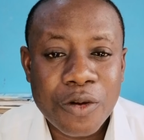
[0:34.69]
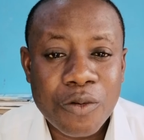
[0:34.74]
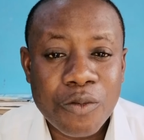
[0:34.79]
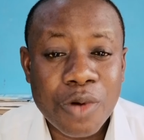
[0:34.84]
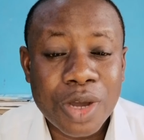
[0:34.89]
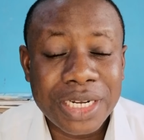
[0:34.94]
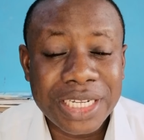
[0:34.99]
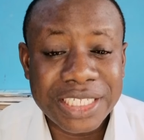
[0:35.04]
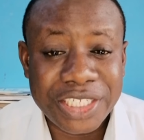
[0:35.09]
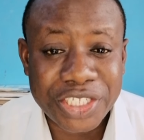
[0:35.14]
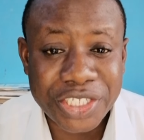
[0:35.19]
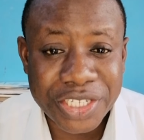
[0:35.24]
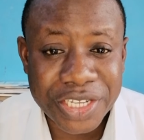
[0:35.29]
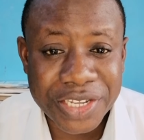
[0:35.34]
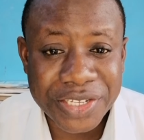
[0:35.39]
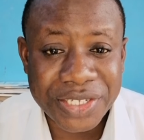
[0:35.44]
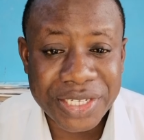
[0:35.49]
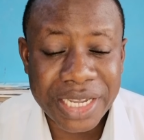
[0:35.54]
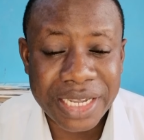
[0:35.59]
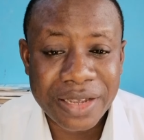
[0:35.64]
What did
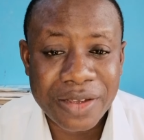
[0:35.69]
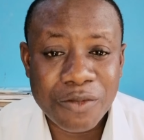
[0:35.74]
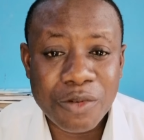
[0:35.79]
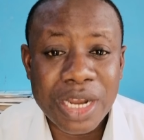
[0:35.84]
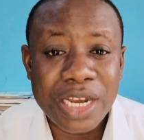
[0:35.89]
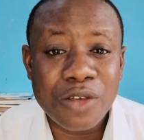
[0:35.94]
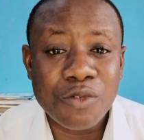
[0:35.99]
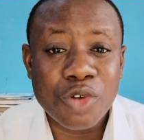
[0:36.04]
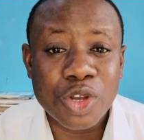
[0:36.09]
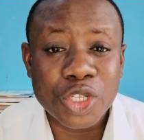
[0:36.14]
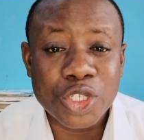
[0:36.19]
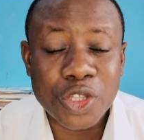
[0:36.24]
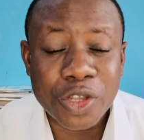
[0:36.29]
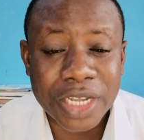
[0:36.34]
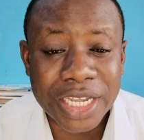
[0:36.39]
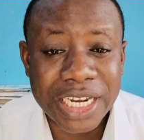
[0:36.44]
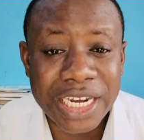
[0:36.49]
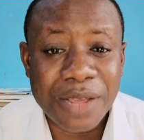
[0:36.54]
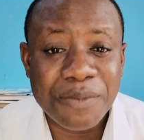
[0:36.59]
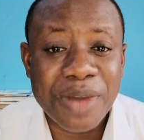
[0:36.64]
Jesus say when he was
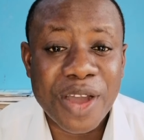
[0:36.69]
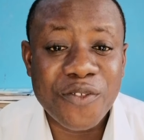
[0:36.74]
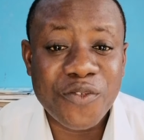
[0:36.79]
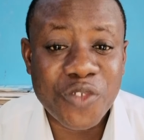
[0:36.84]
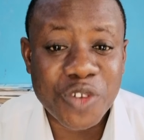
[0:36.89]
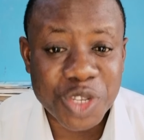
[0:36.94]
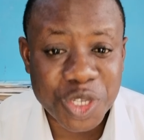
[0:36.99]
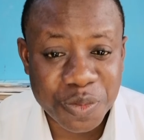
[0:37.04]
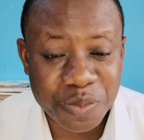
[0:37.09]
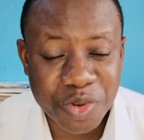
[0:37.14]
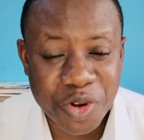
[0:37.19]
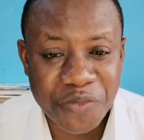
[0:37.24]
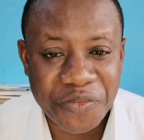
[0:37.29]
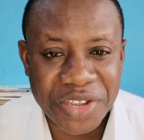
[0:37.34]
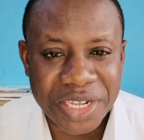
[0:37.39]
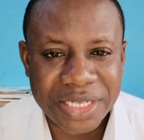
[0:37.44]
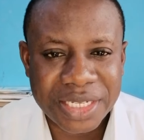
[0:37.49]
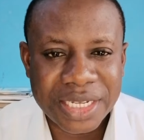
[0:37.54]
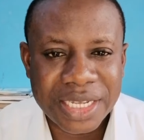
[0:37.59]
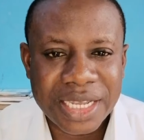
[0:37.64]
talking about false
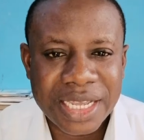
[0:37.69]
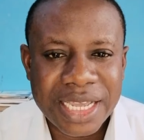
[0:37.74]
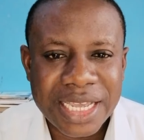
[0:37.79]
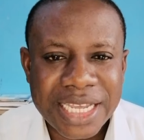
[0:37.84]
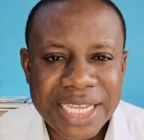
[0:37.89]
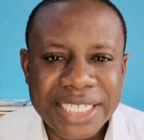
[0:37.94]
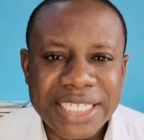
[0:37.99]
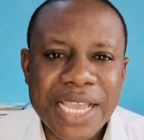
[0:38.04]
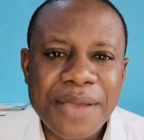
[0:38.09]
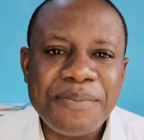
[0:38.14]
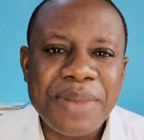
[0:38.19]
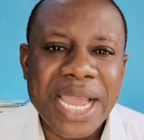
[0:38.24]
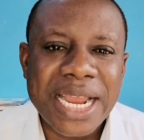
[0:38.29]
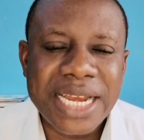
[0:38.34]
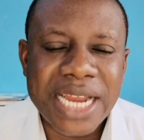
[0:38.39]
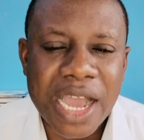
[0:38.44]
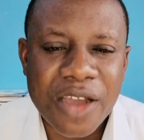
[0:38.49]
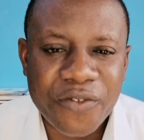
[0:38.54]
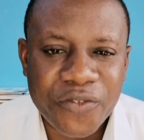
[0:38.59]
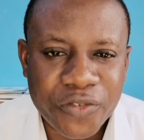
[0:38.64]
prophet? He said,
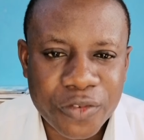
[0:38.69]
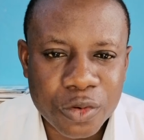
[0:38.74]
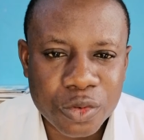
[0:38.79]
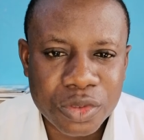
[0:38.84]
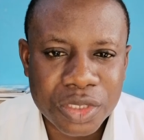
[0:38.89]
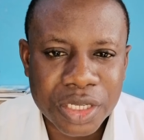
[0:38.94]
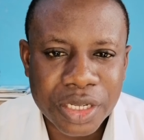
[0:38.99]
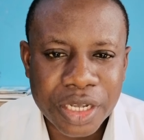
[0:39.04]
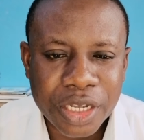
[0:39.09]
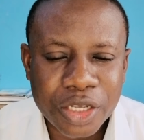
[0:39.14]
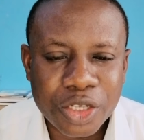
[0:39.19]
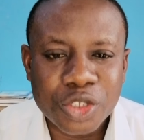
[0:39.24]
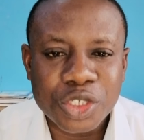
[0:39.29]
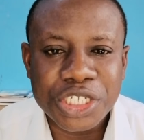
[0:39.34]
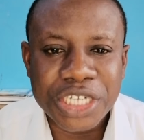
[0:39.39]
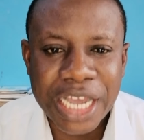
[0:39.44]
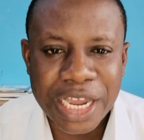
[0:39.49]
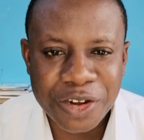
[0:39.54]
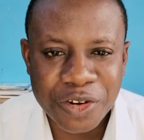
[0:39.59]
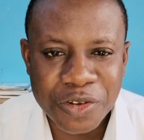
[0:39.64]
by their fruit, you
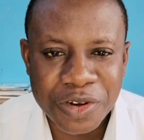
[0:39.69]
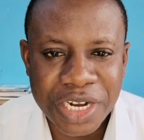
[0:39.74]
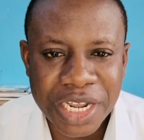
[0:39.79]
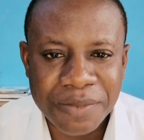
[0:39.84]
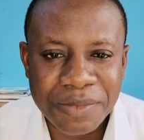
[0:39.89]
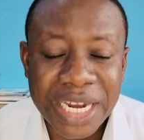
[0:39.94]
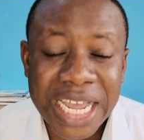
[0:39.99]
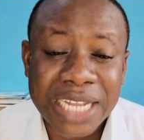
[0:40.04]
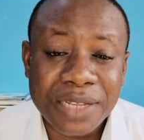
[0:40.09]
shall know them.